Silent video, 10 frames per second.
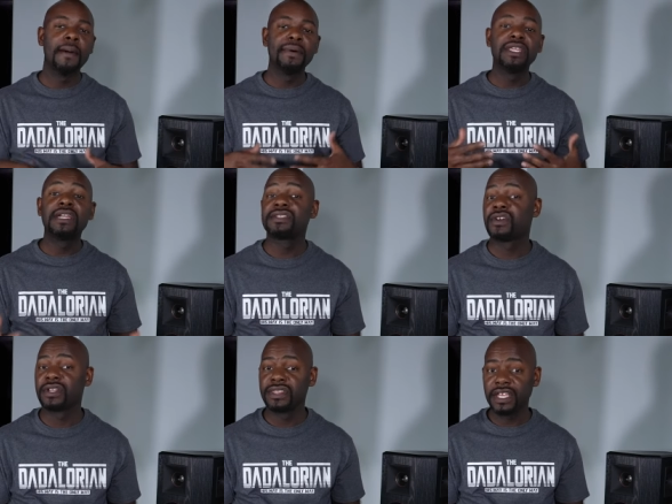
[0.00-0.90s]
but then I
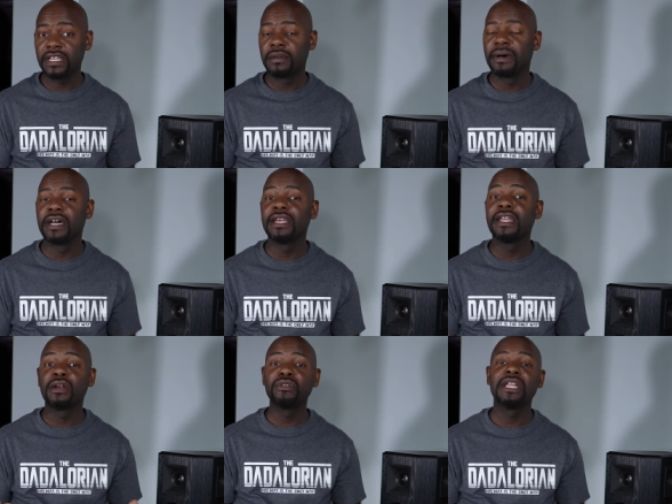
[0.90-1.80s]
started thinking about it
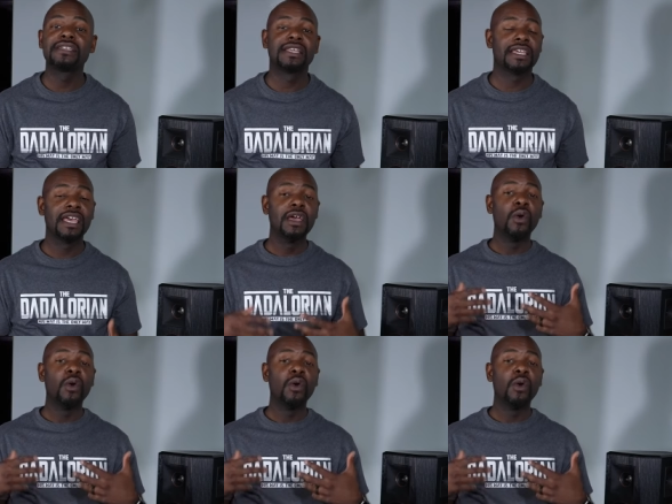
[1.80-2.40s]
and I realized like